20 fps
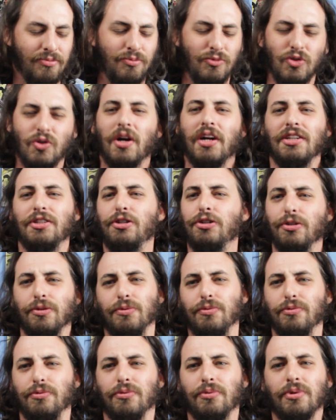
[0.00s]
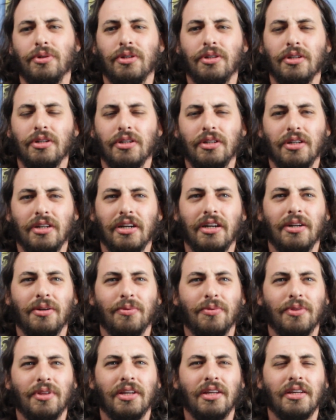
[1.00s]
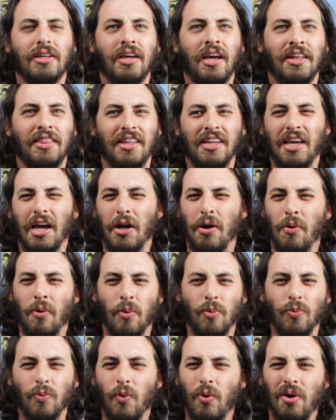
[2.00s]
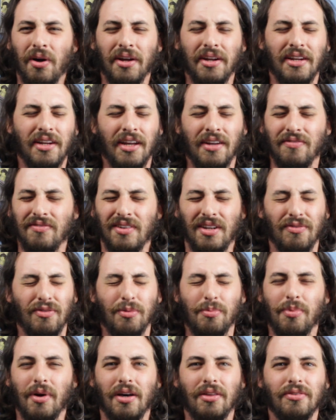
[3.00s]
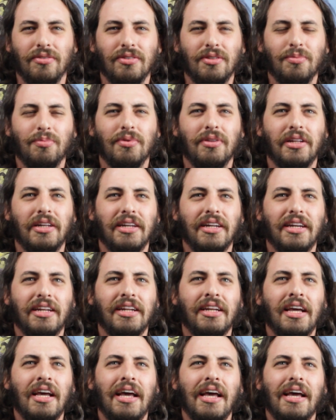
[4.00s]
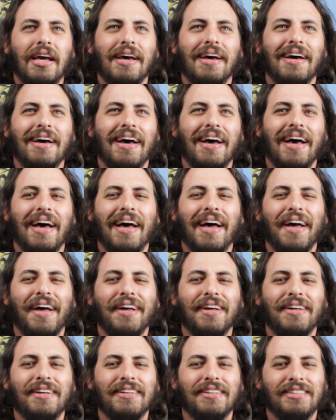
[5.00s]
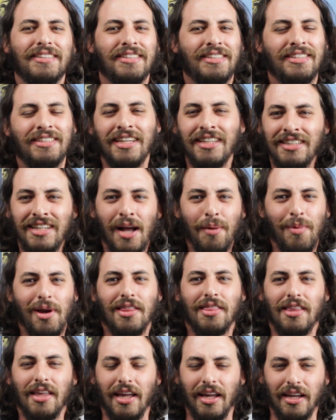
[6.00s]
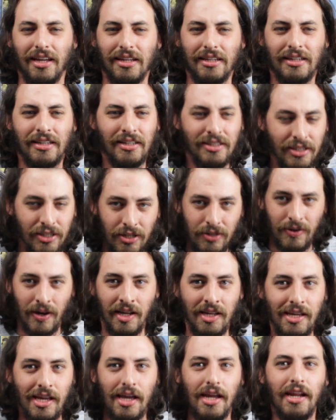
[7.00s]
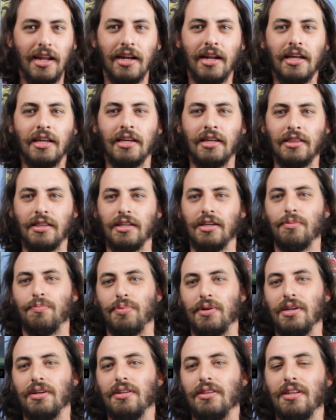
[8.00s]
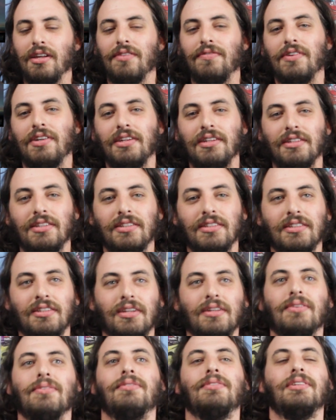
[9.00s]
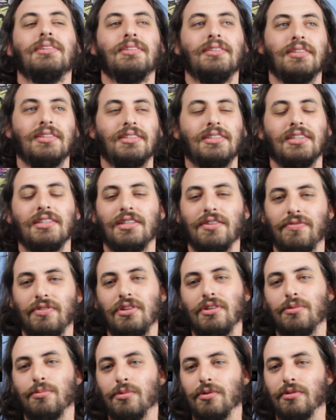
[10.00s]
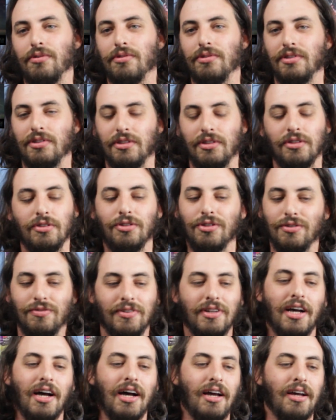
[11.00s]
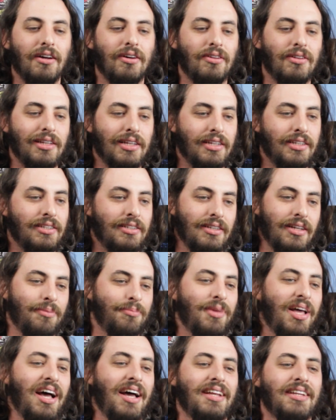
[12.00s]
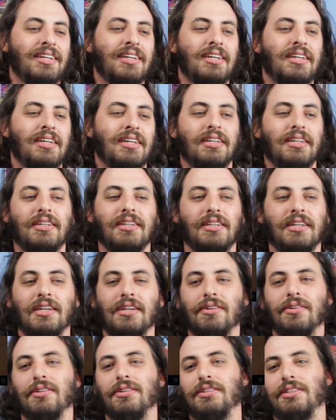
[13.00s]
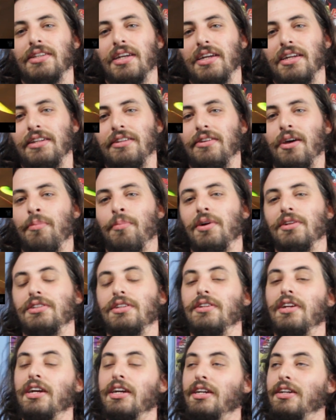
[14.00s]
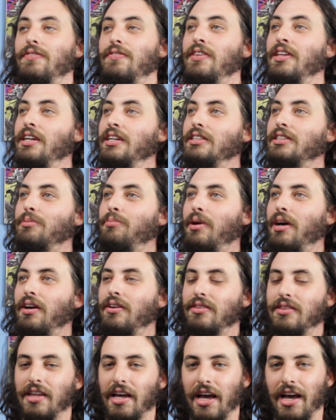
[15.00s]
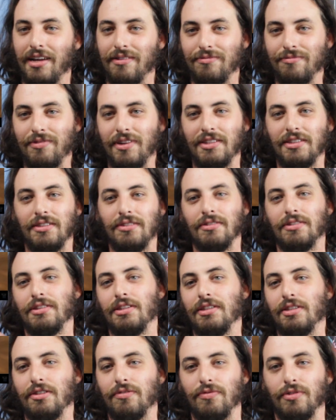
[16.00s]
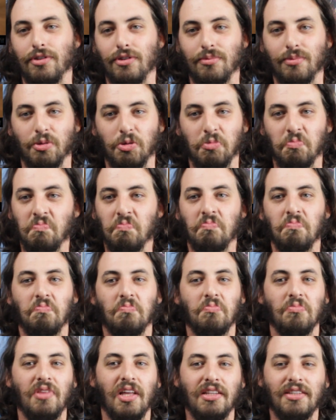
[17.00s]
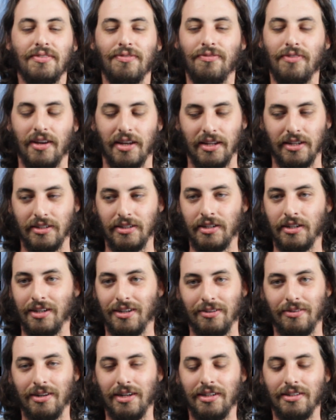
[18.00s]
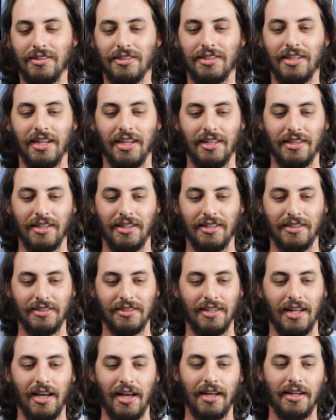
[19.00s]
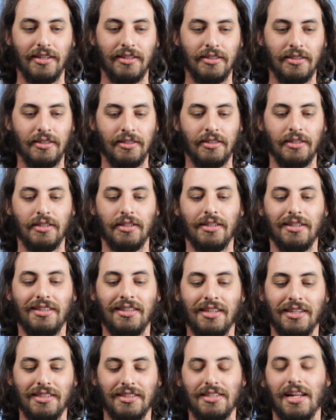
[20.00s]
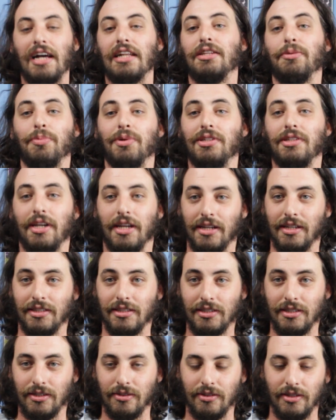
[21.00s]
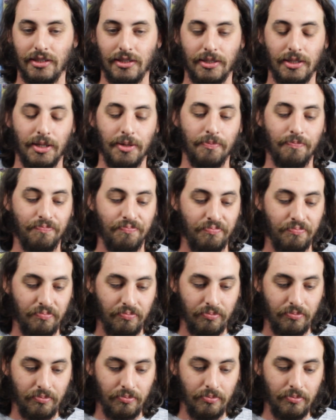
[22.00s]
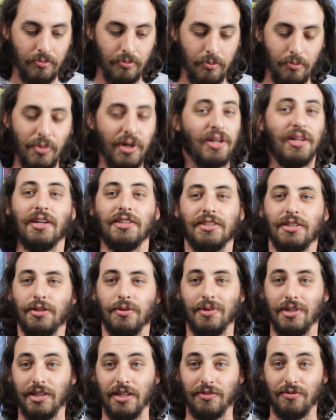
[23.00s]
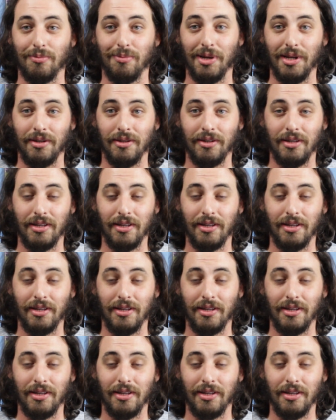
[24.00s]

tried 2. I think I own 1. I've never bothered to play it. It's just not my thing. I get it. I get the appeal of it. The sense of humor is juvenile, and I'm not here to say a bunch of negative things about that. If that's your sense of humor, that's fun. I understand that it's not to be taken seriously, but it doesn't do anything for me,